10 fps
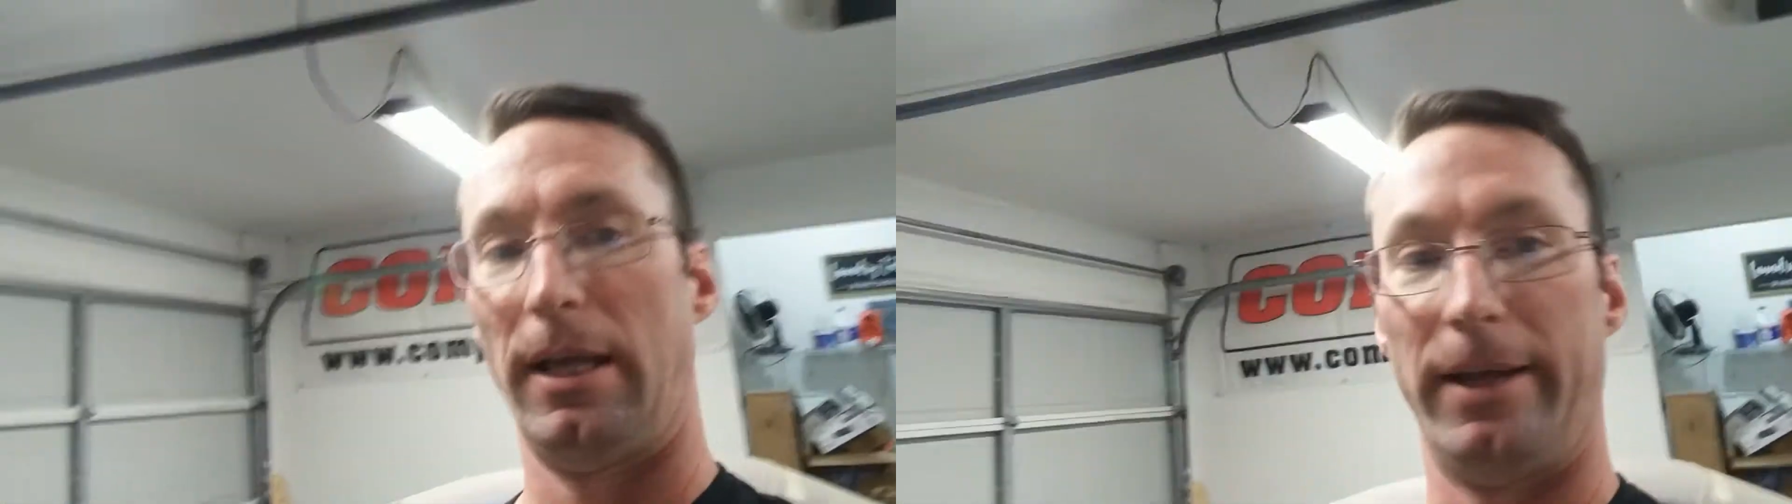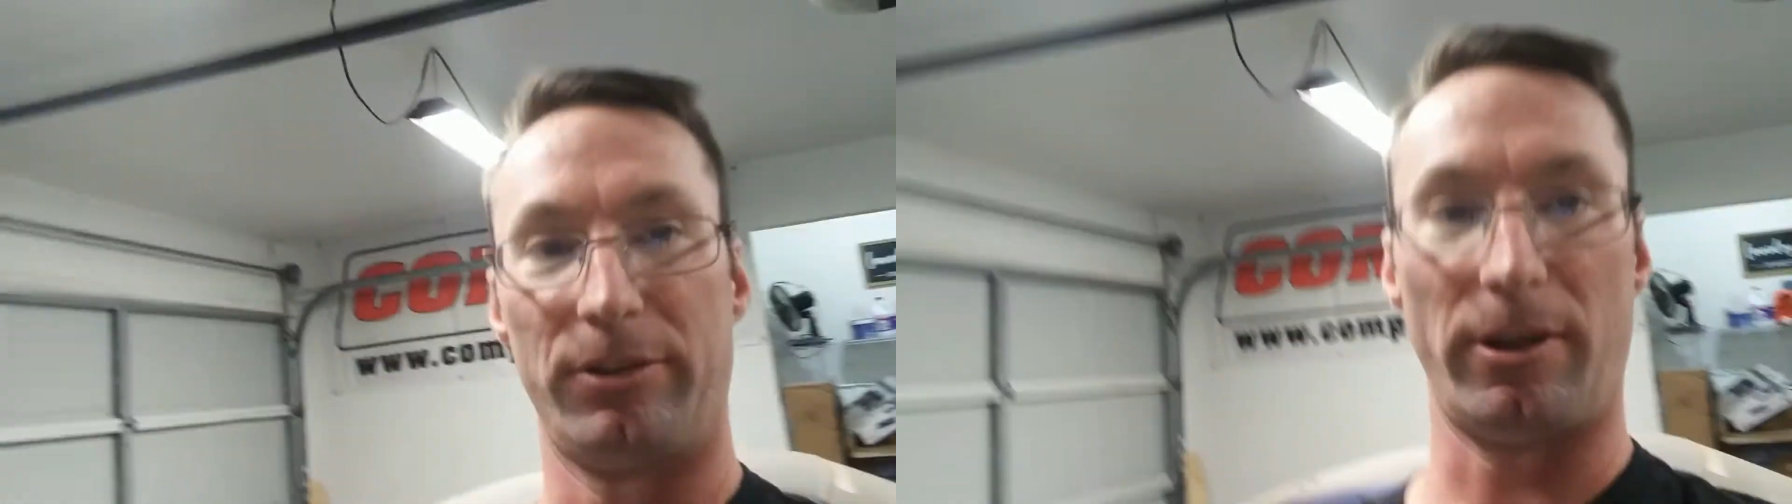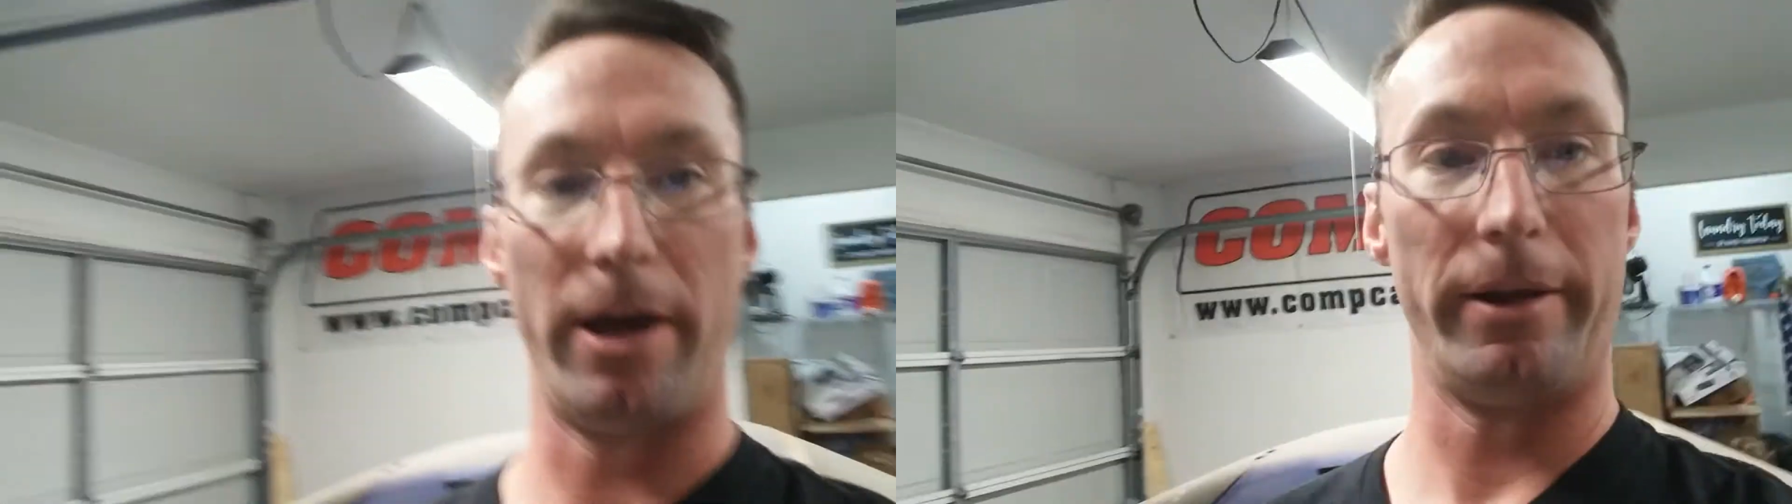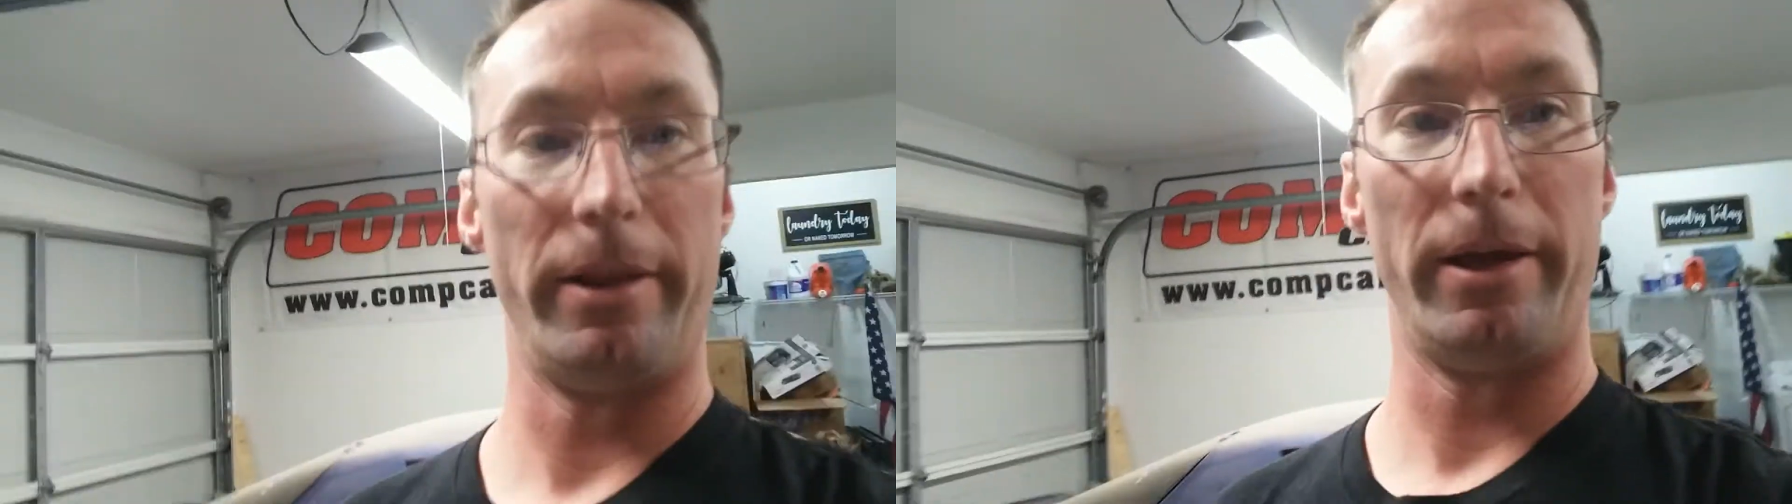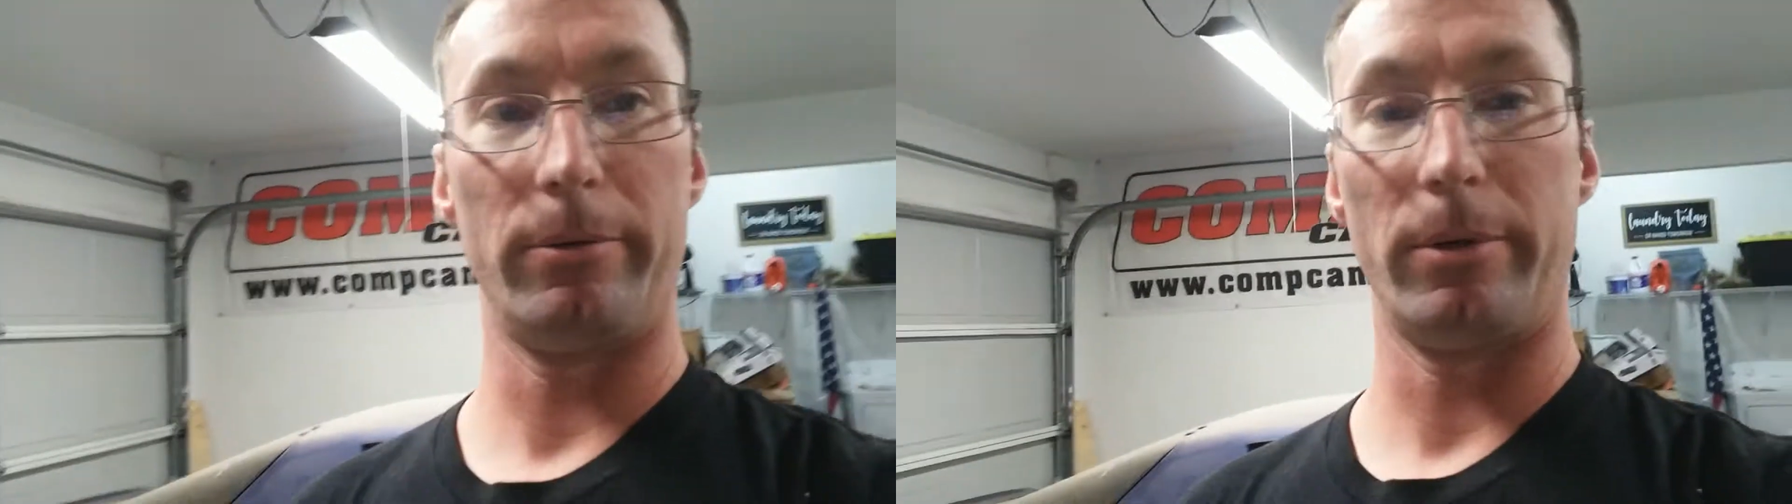it's kind of
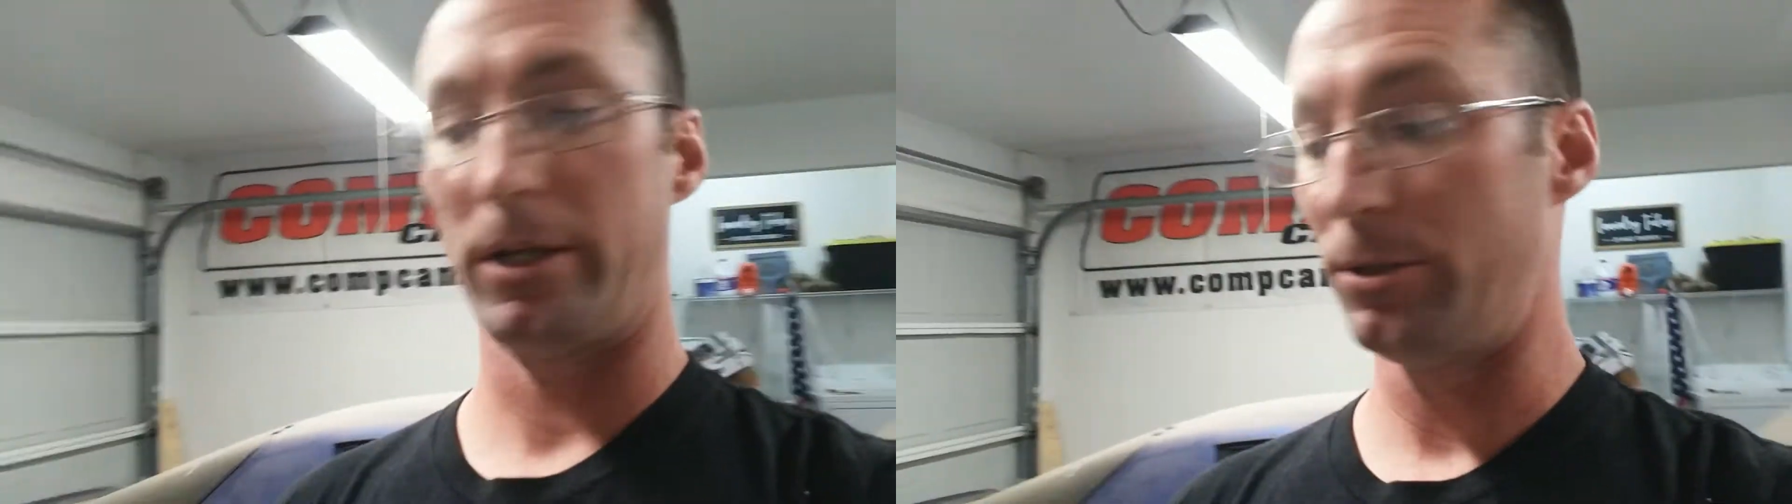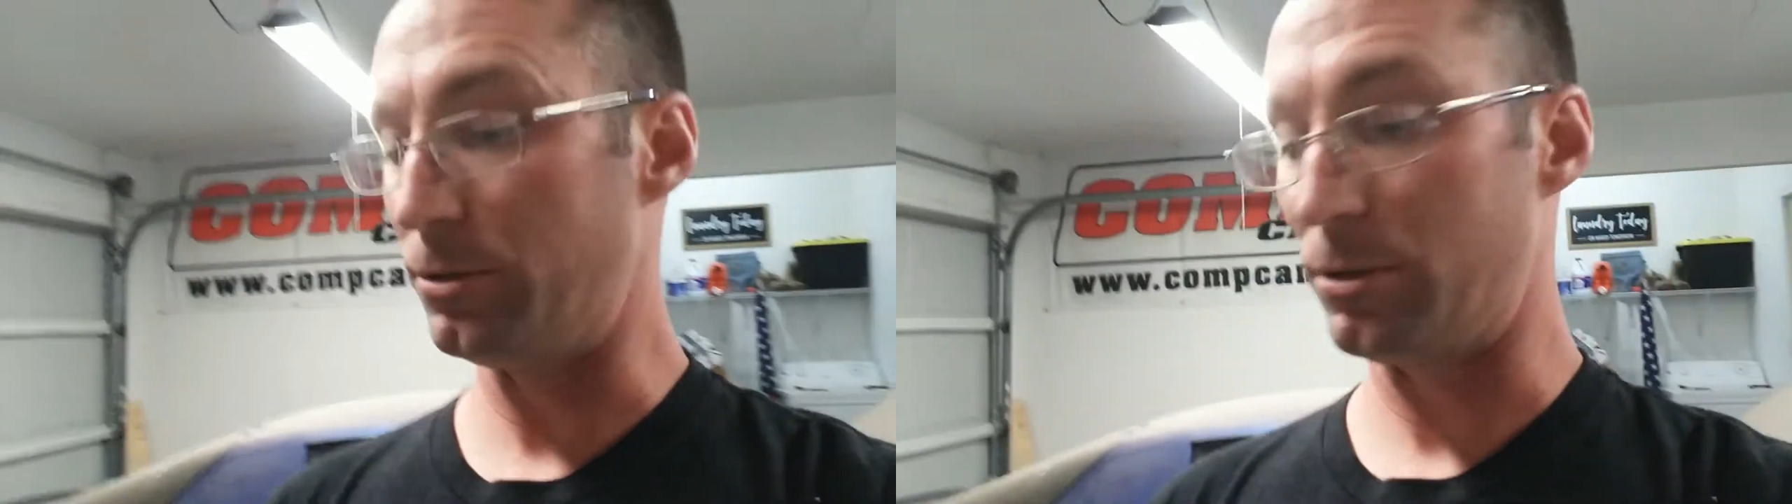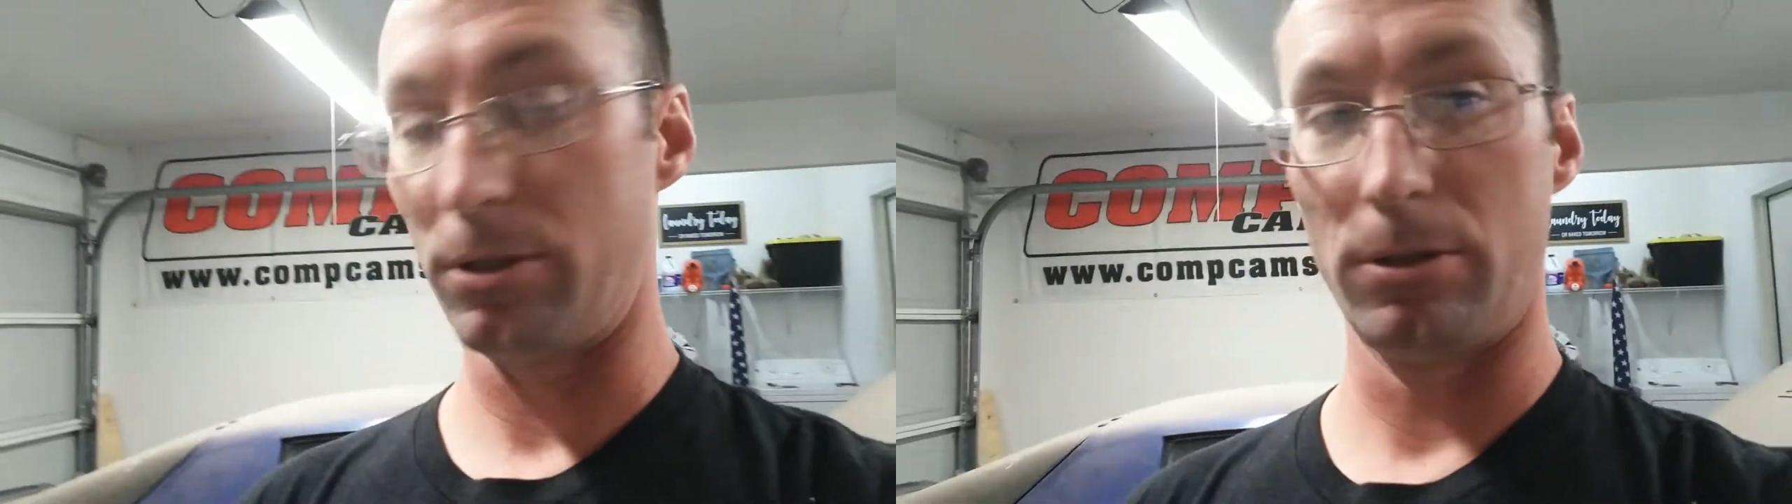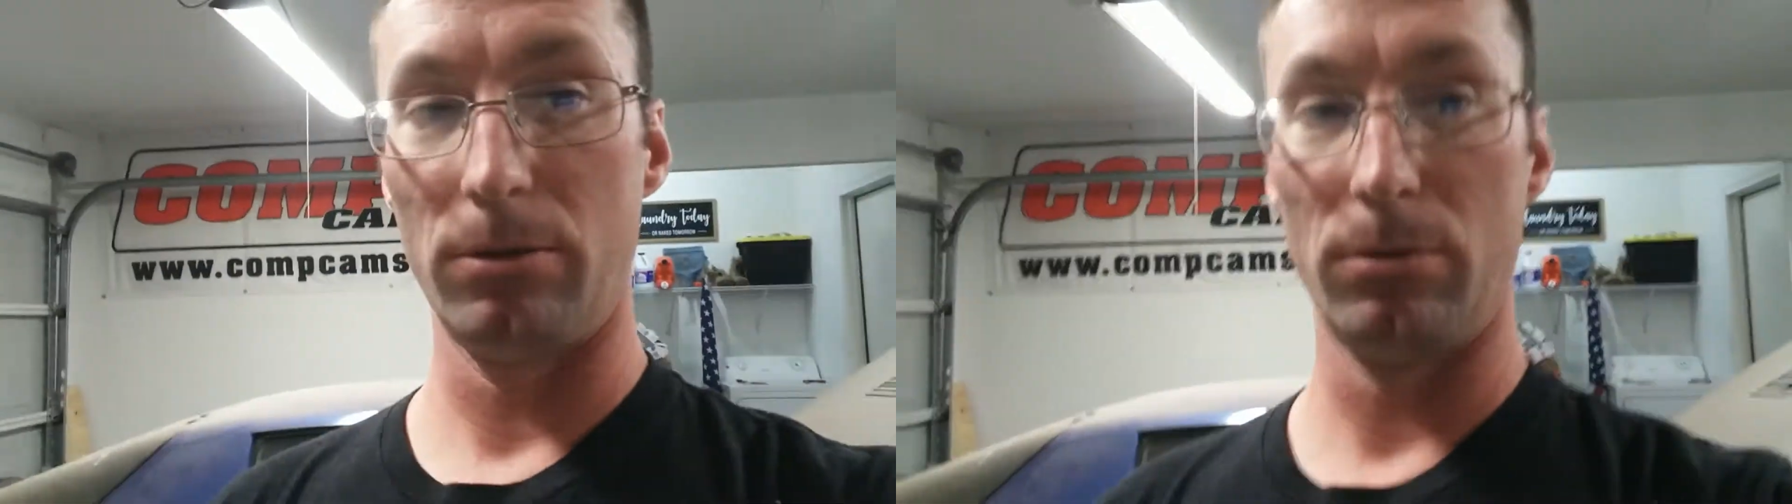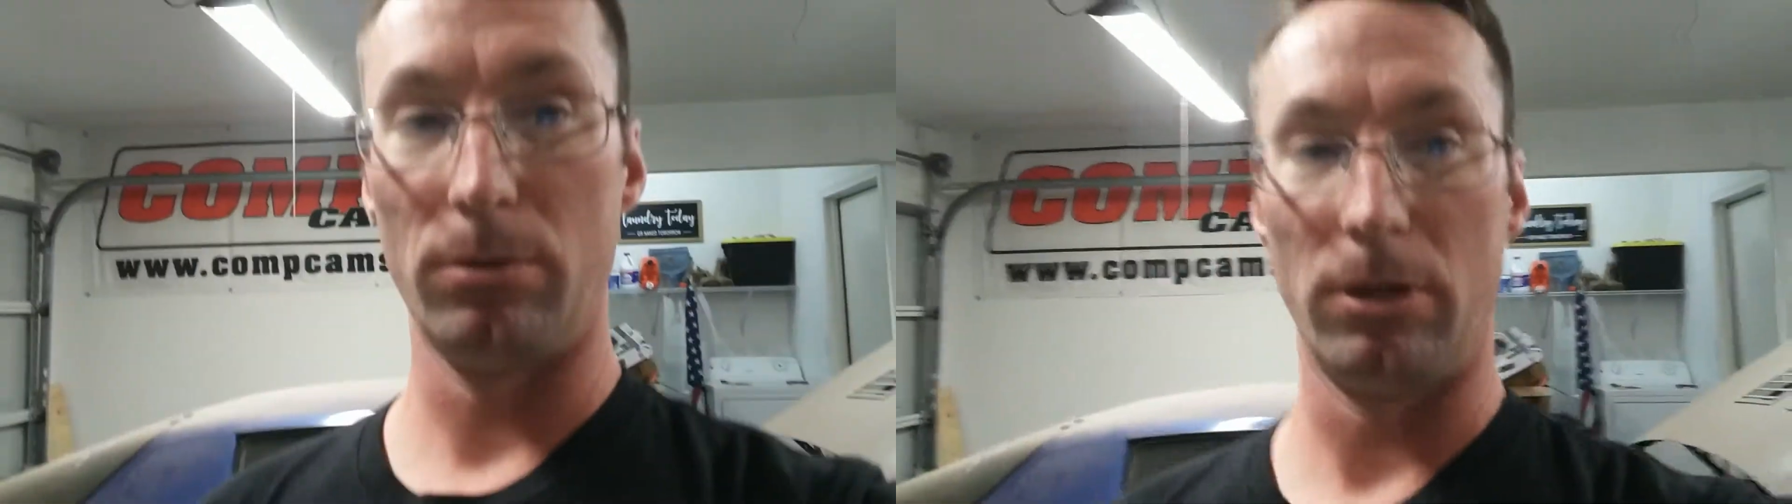like what I used to
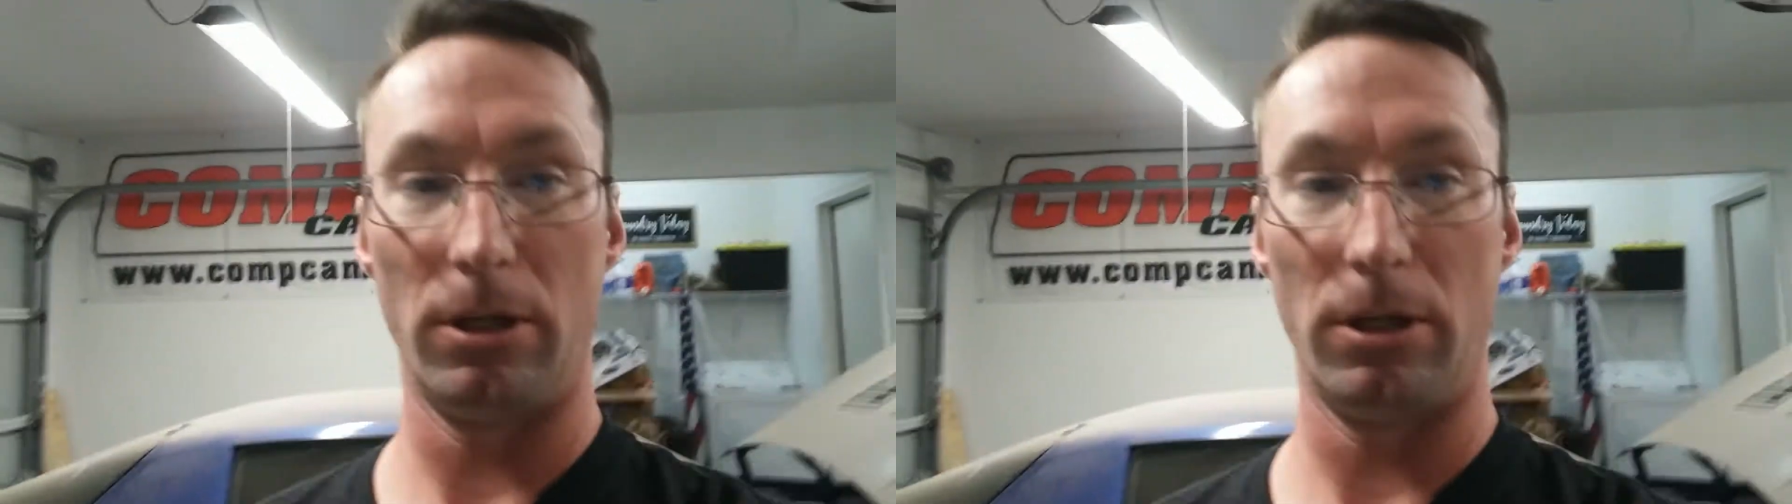do